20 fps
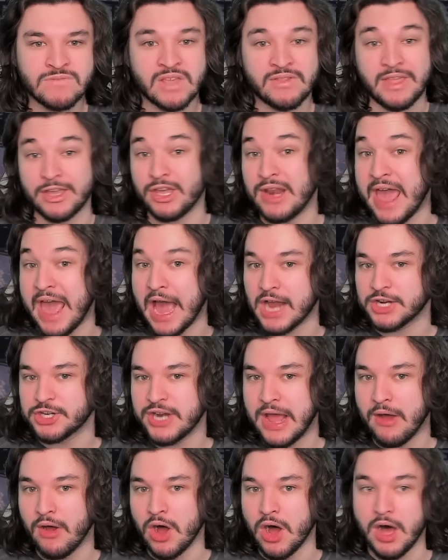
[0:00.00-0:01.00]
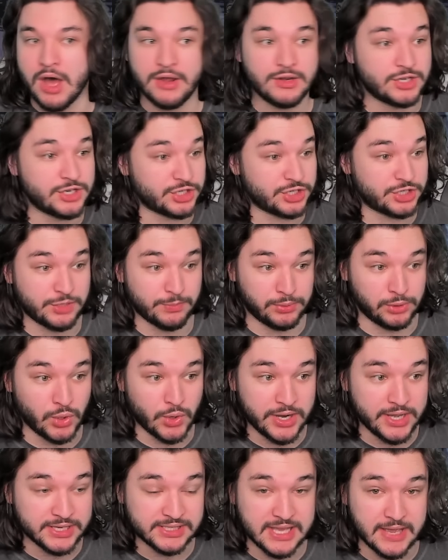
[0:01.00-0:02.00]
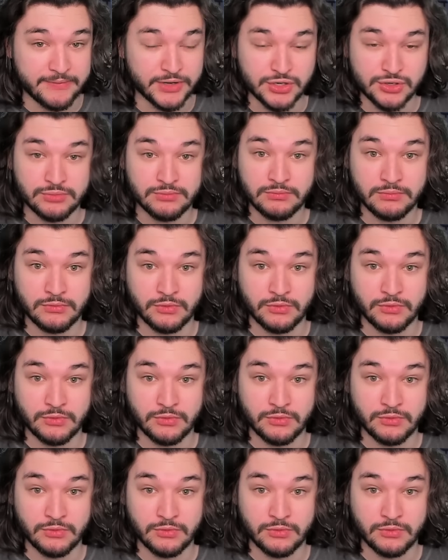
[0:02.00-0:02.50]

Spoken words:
They can action out Han, just deploy a 7